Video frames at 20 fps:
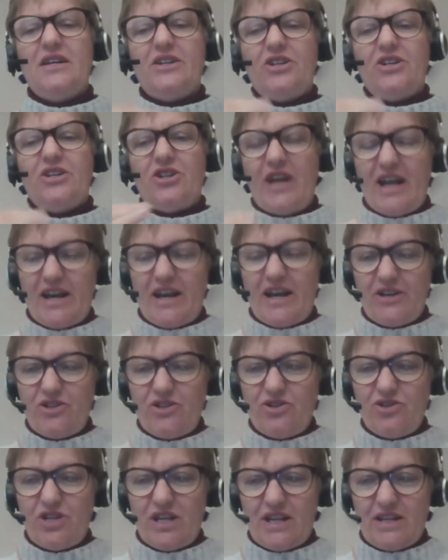you know, how
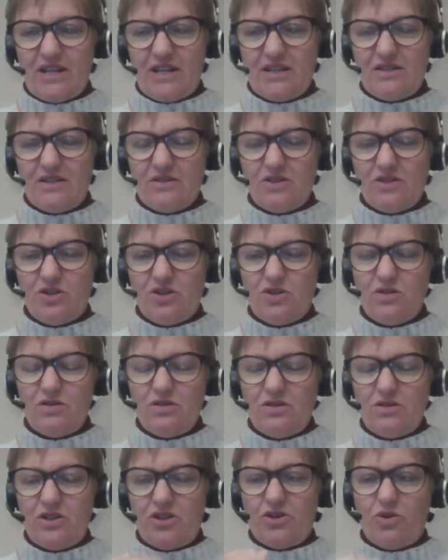you can,
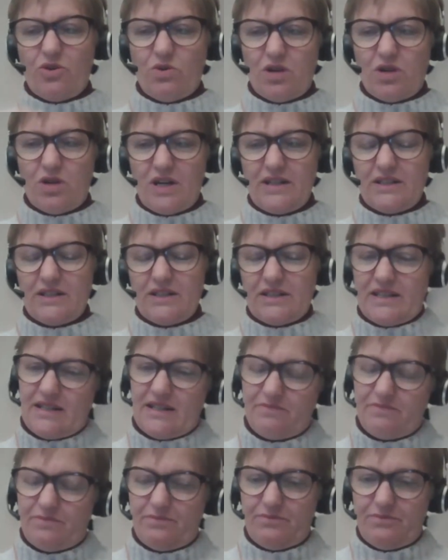you know,
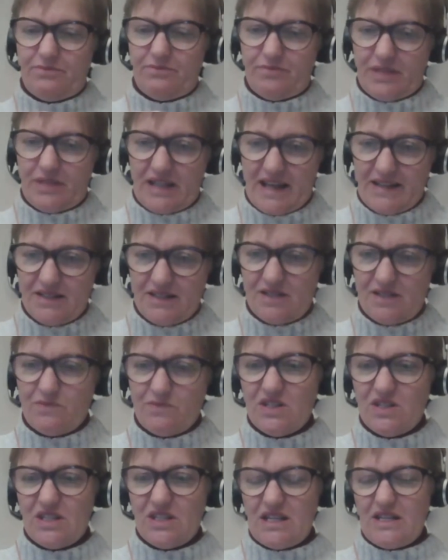quietly plant some
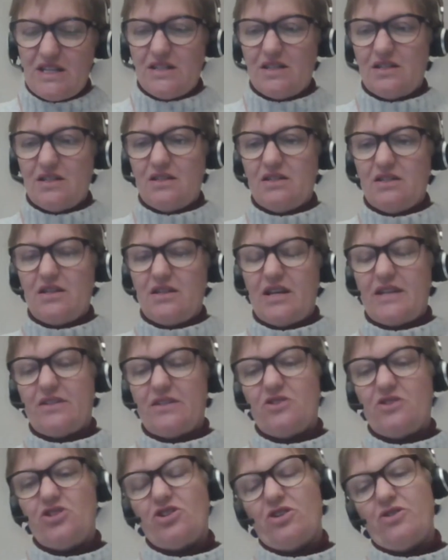seeds
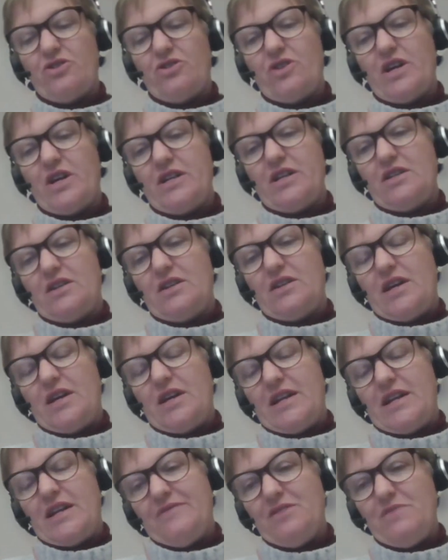and show and have
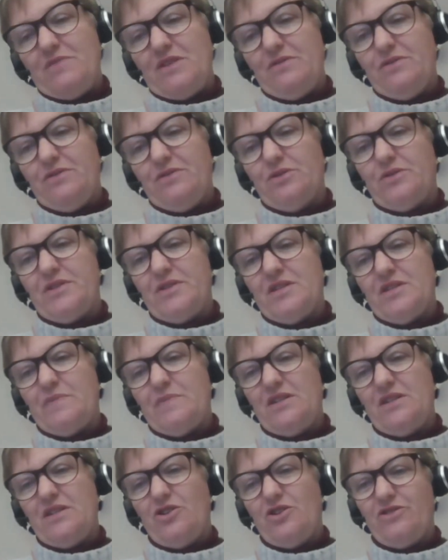some influence but
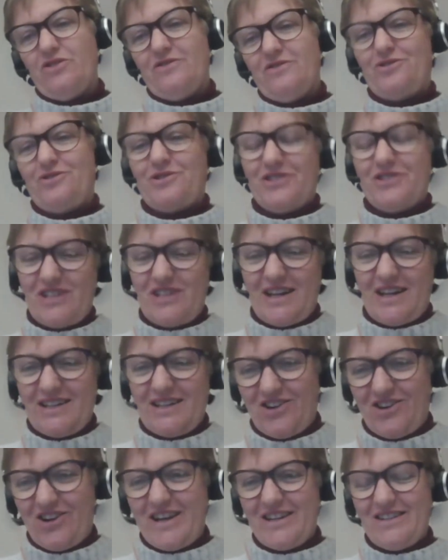not cross that
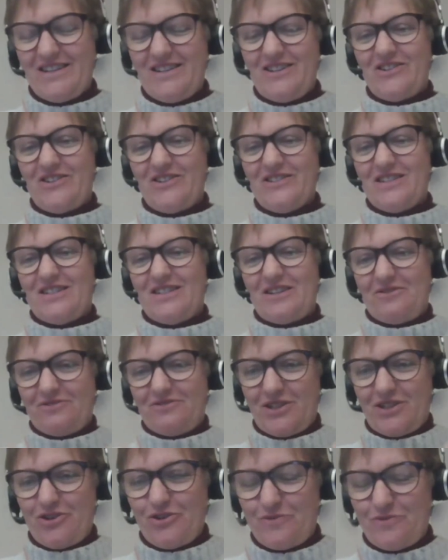line. You know, it's
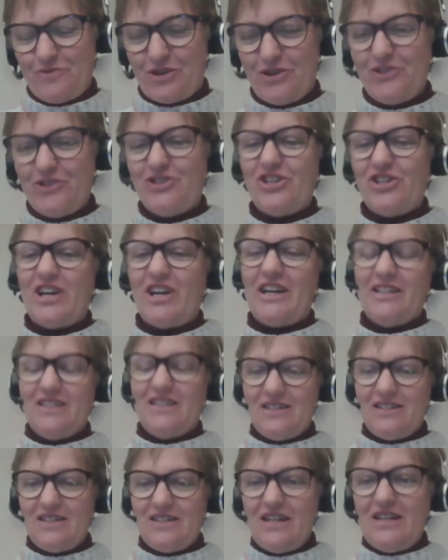definitely her project.
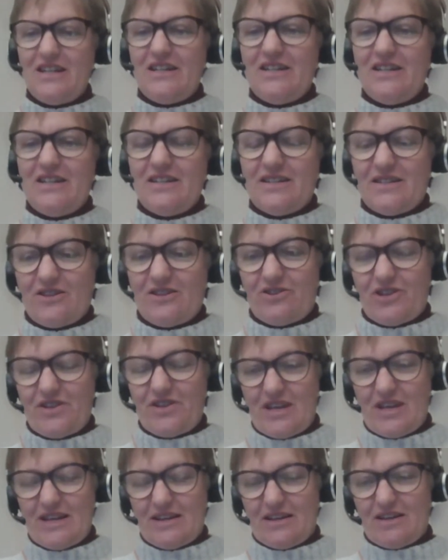And so I
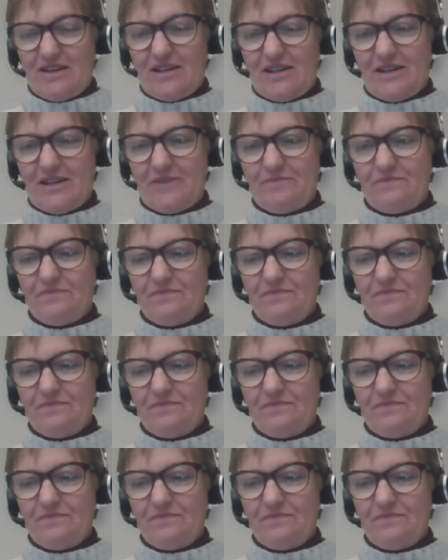think I